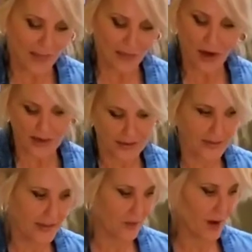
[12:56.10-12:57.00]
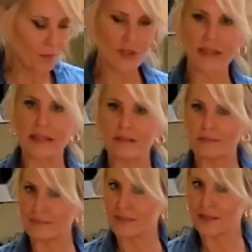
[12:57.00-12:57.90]
I thought, you know, I'm really
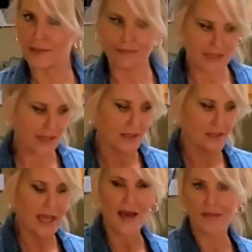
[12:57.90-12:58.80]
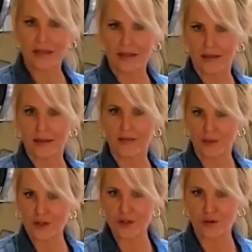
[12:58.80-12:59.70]
going to miss having a
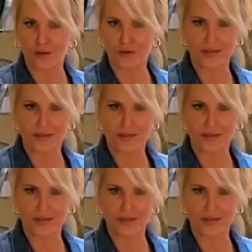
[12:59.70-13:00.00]
conventional